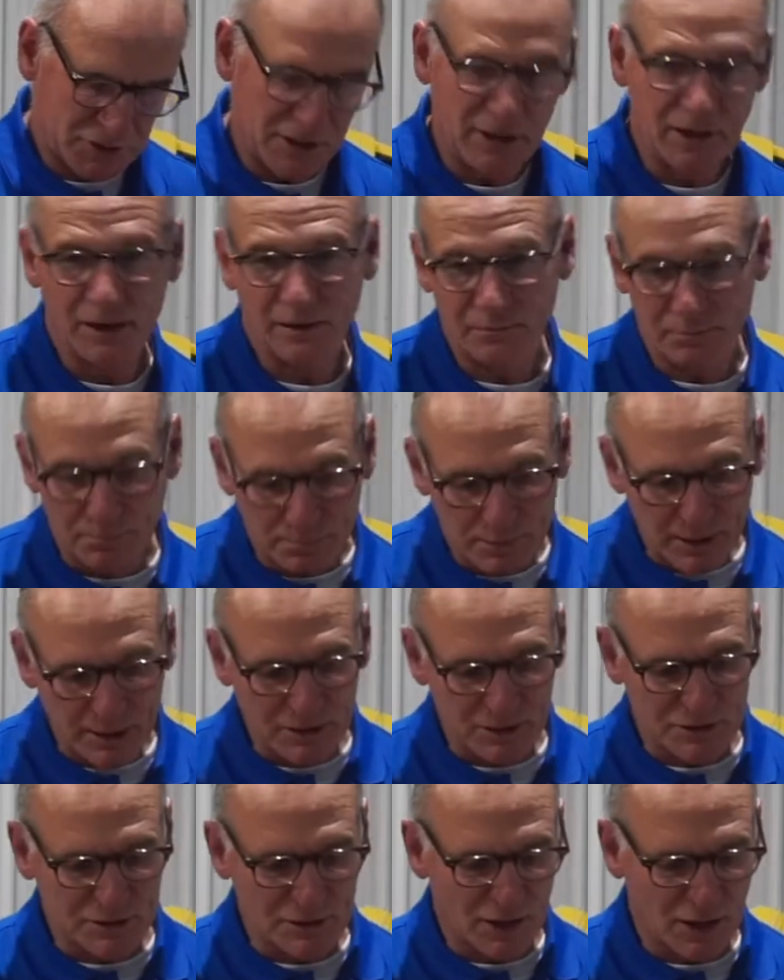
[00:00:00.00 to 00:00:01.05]
on
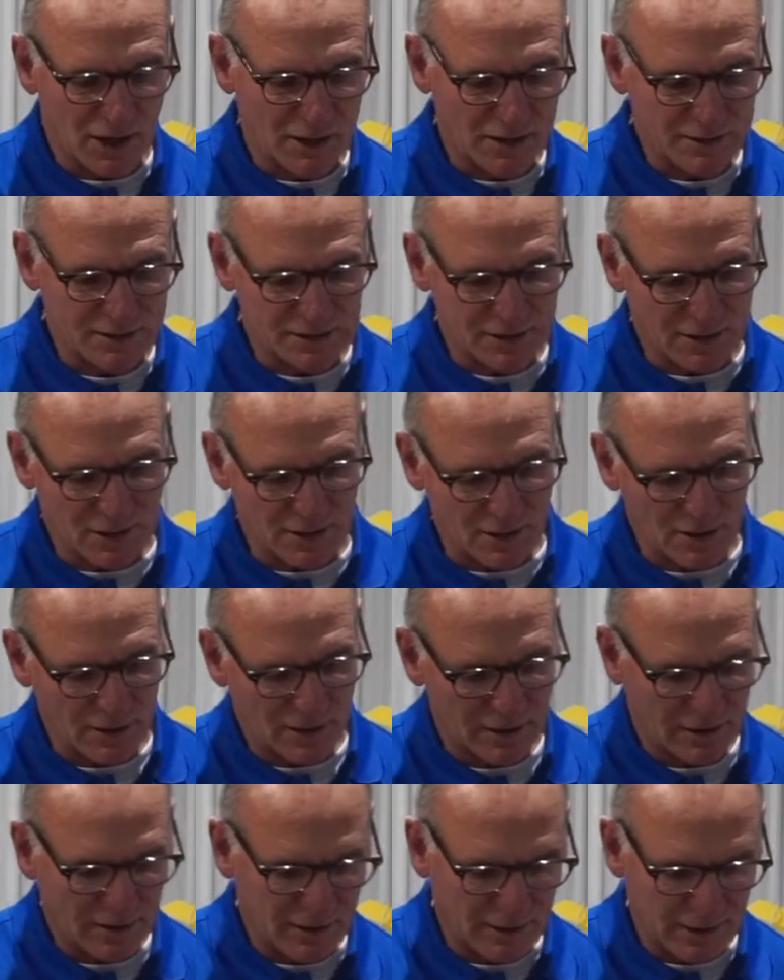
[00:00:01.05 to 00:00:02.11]
bigger saws
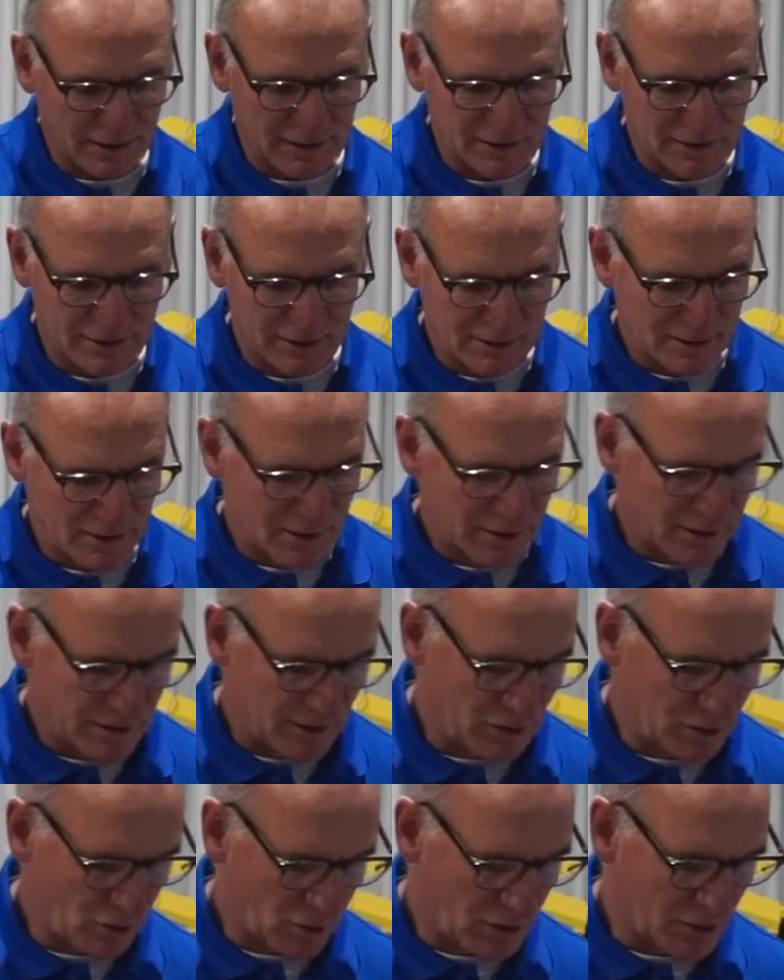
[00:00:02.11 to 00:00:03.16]
are
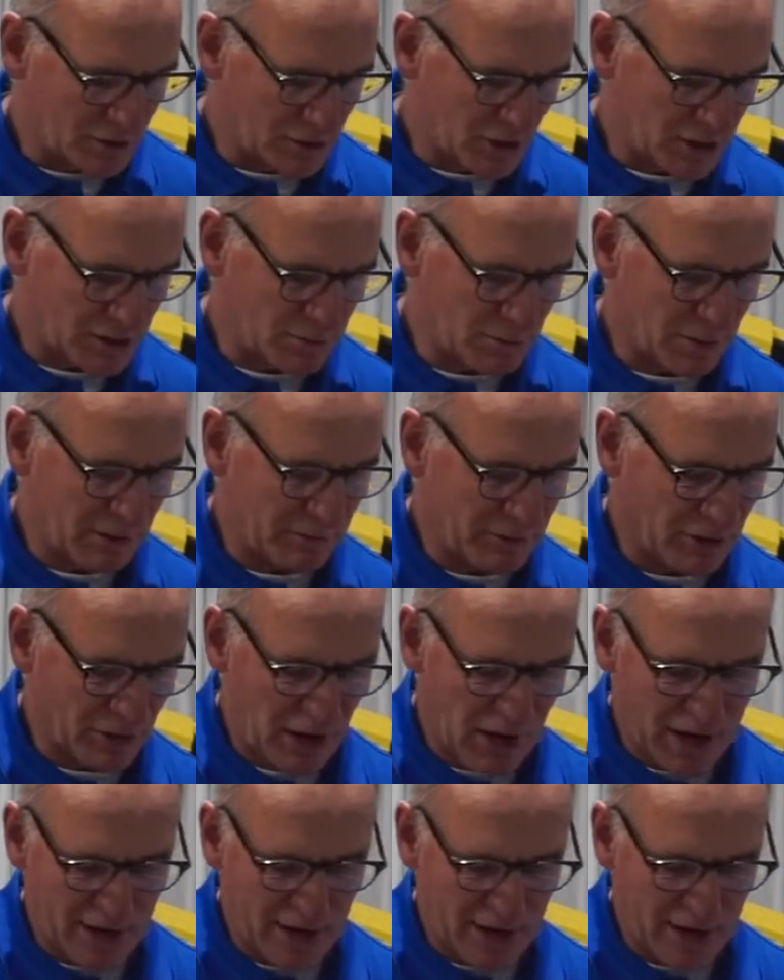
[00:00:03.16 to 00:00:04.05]
your adjustment of your guide